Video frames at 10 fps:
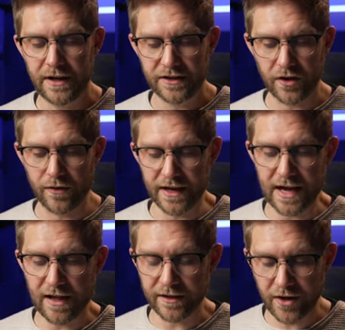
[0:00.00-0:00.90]
So they're
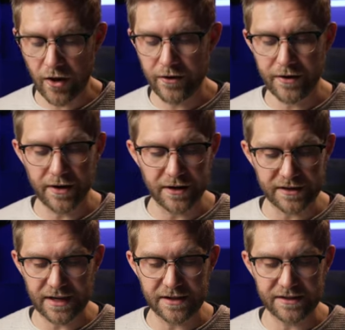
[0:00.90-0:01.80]
color coded and it
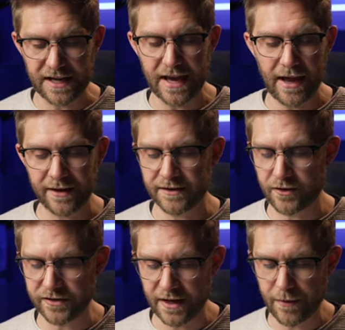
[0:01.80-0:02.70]
says D X
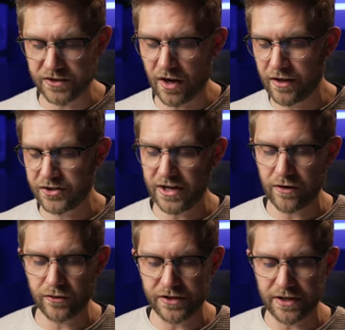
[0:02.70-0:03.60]
because they're my dialogue channels.